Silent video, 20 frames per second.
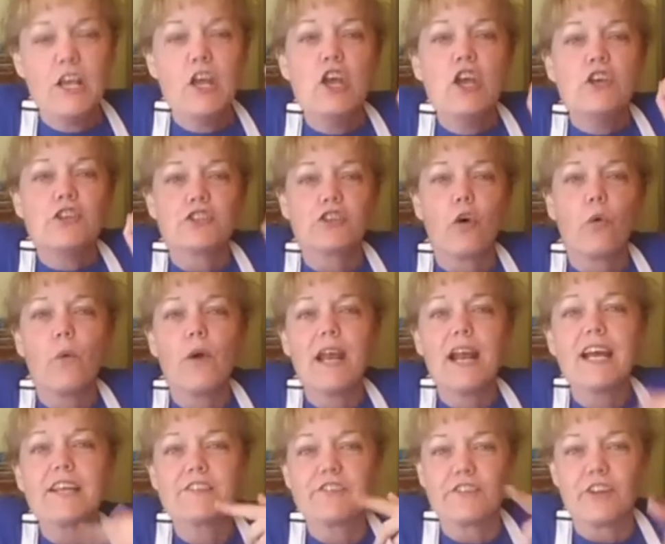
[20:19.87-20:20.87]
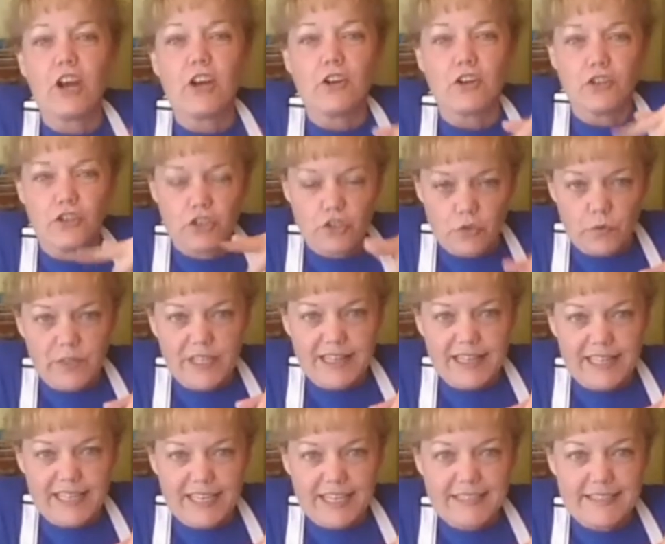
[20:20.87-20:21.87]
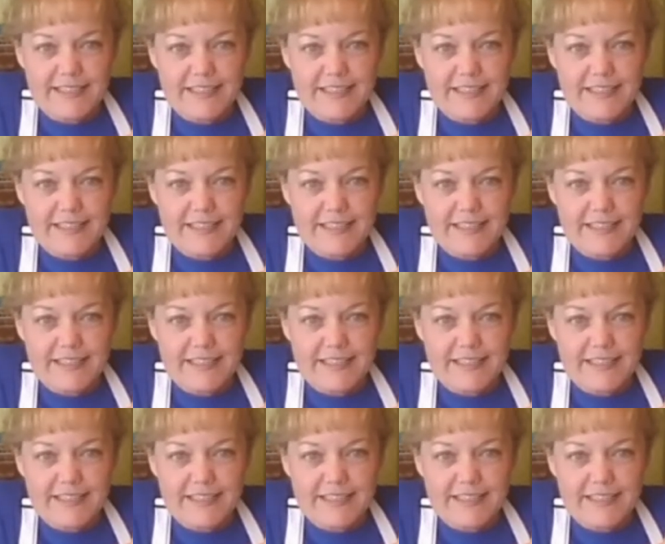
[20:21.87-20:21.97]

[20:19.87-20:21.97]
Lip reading: So when I start doing this,